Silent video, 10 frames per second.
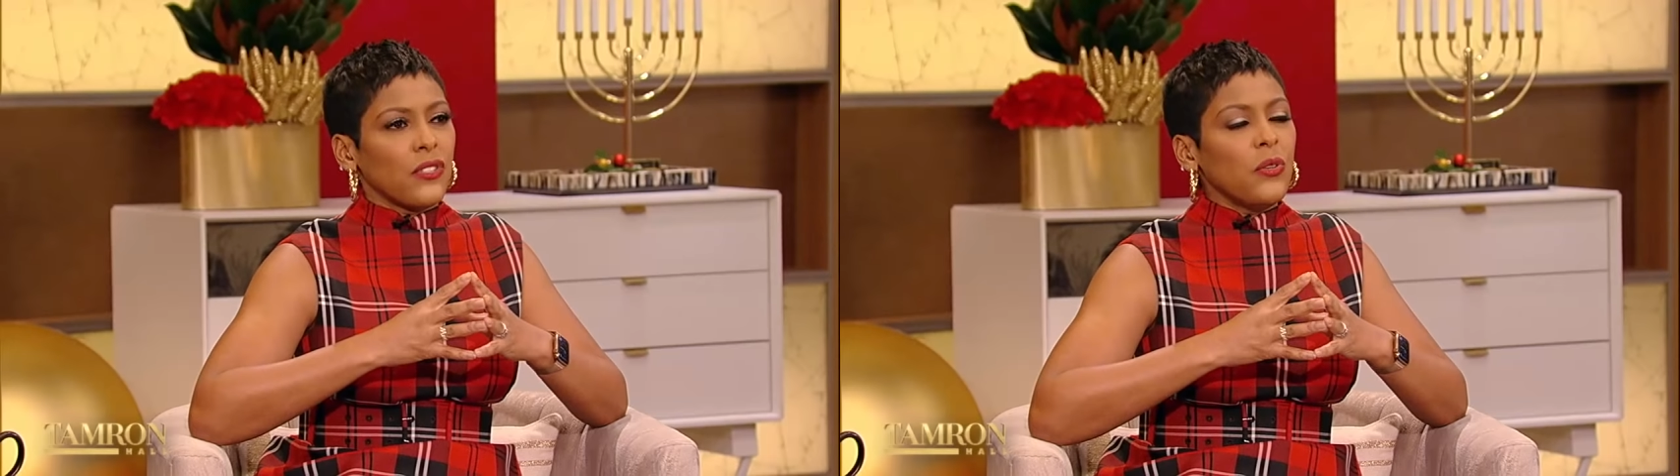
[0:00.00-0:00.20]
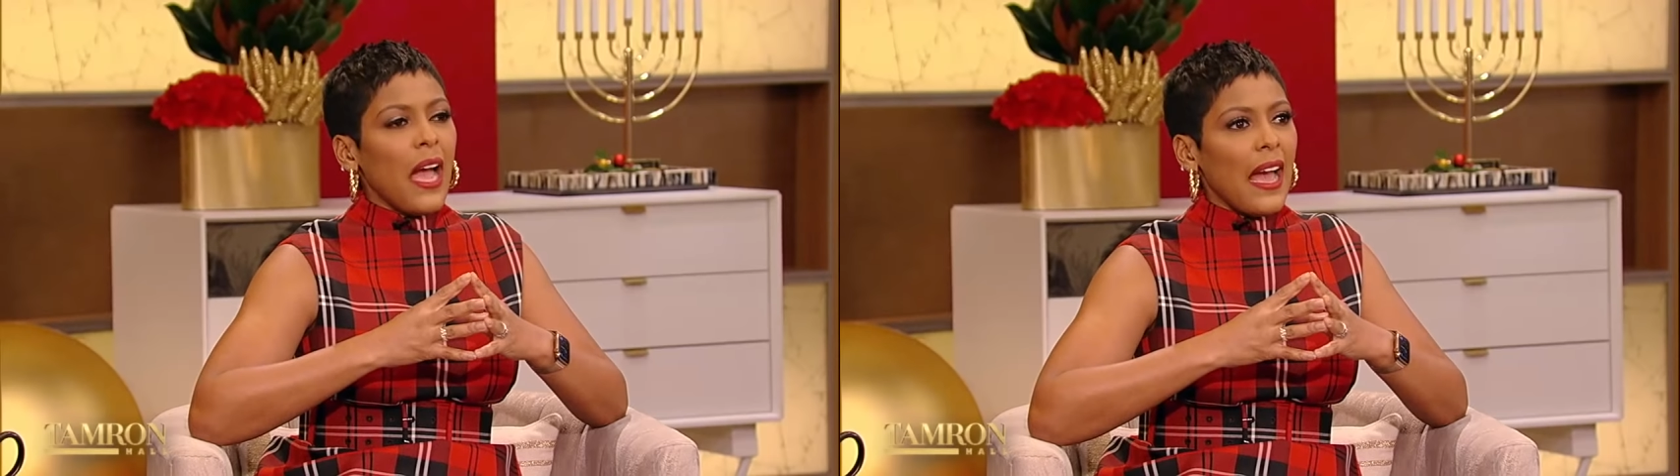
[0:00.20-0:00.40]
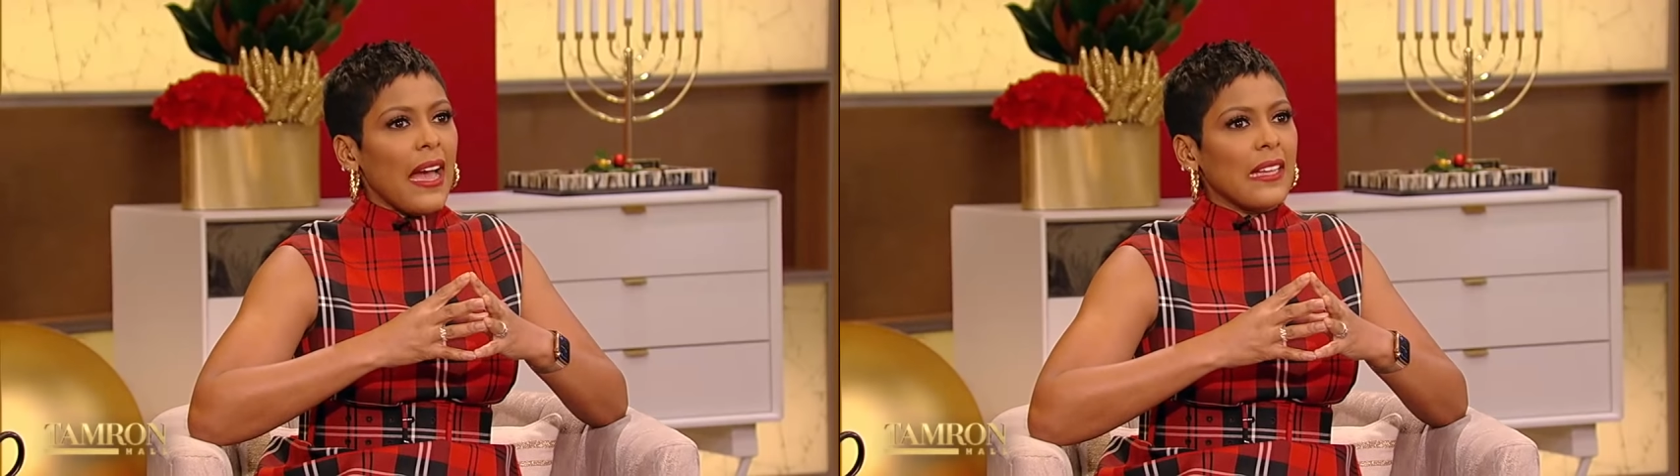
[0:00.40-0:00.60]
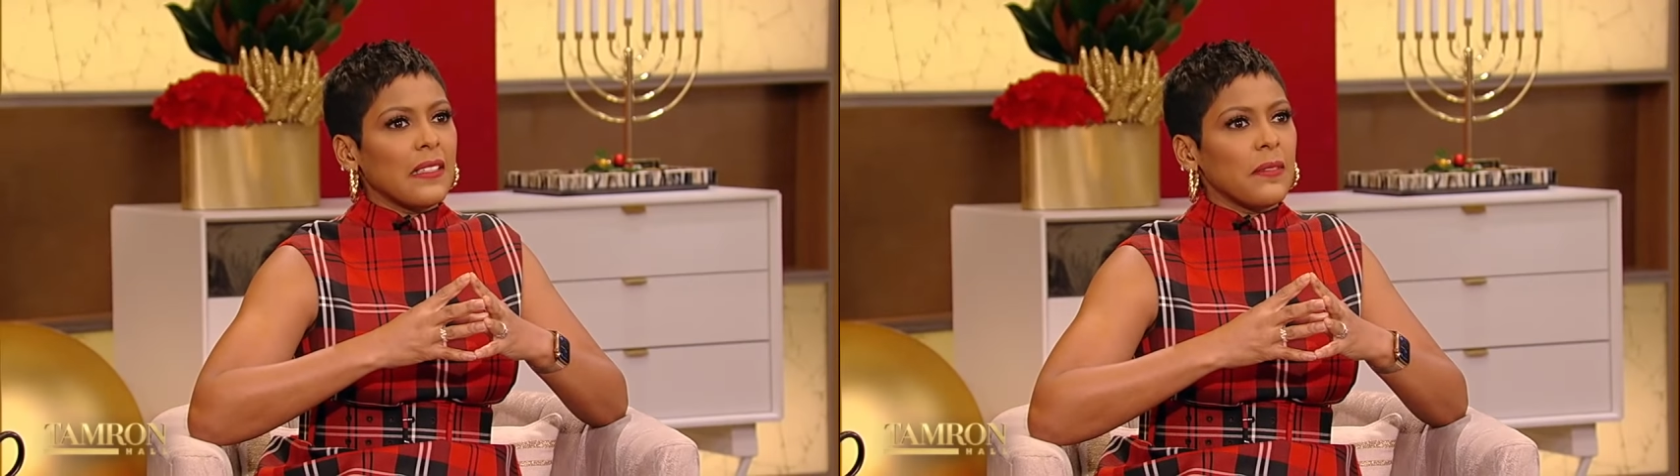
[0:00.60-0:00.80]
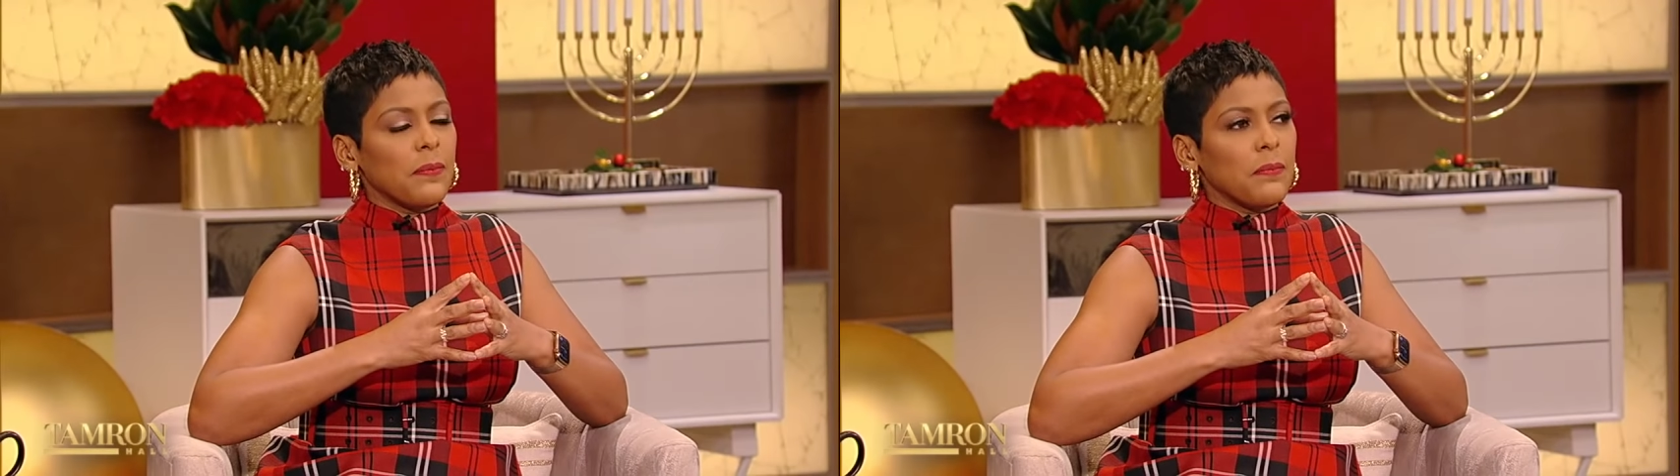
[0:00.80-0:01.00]
you
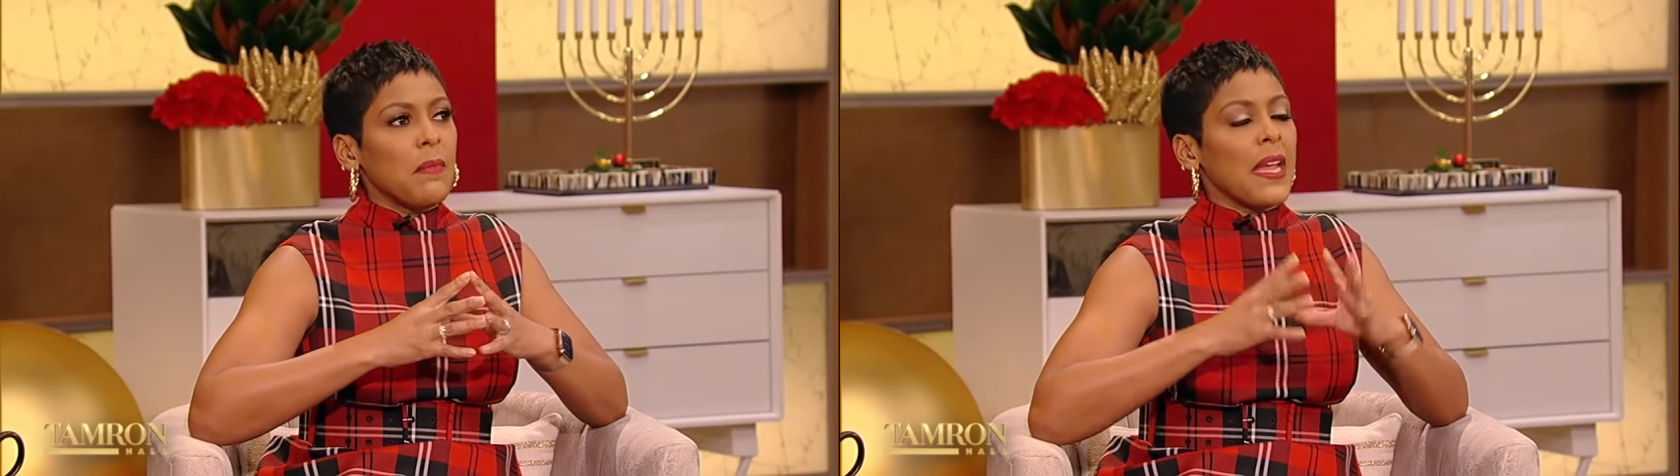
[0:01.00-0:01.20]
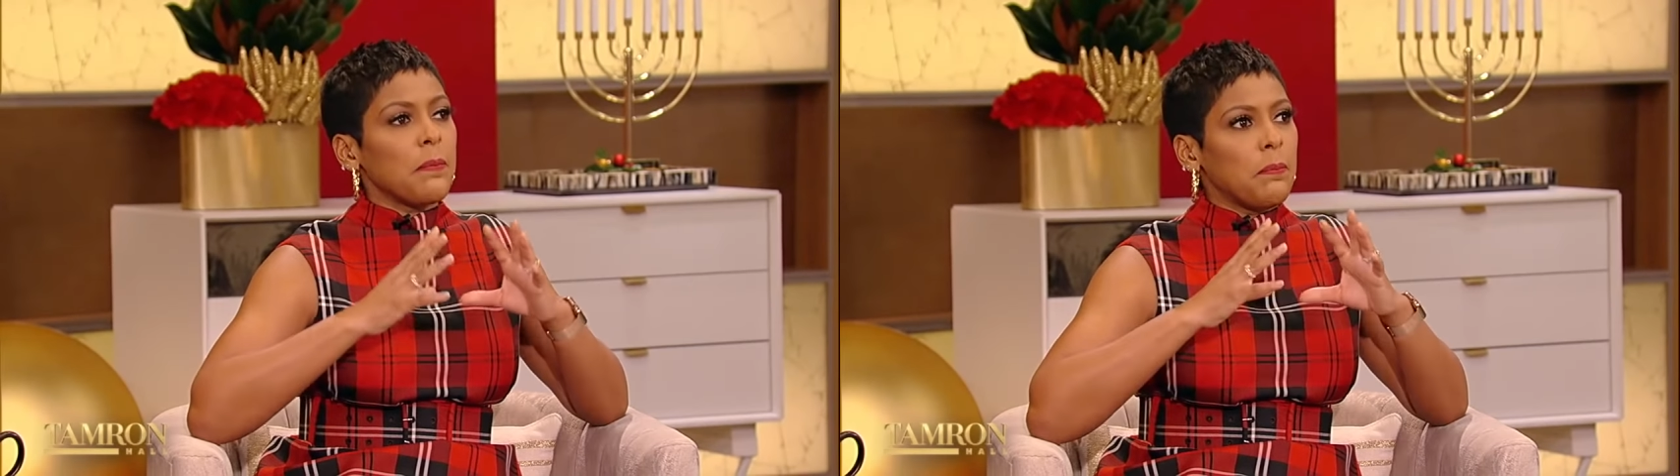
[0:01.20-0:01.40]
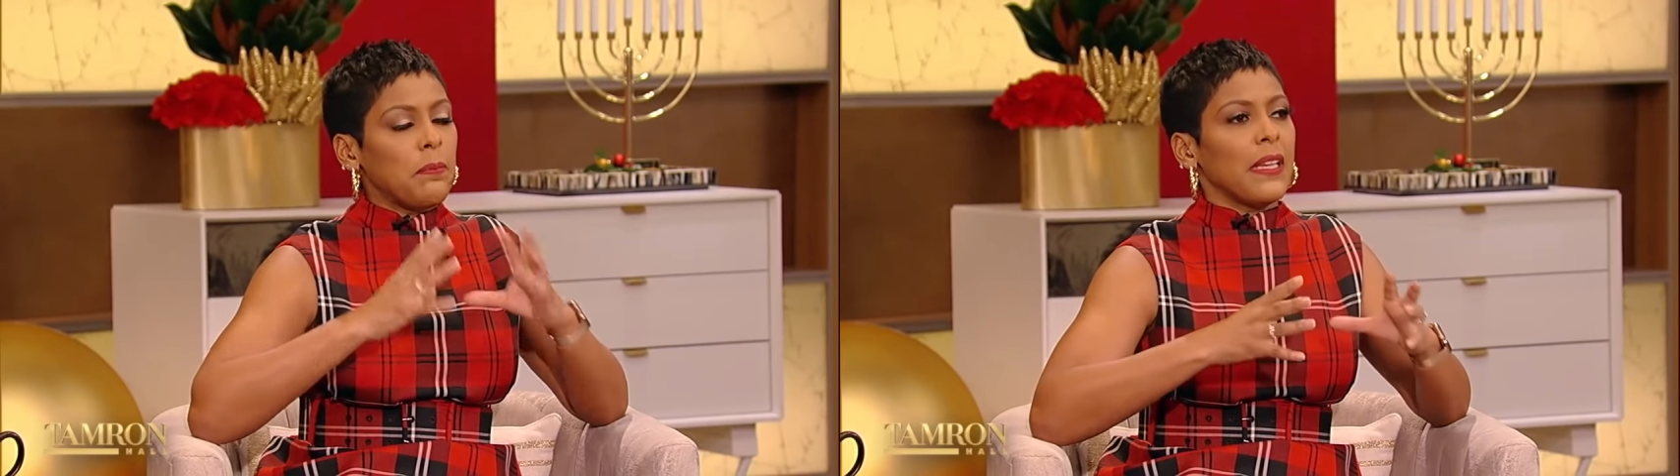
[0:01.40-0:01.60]
had made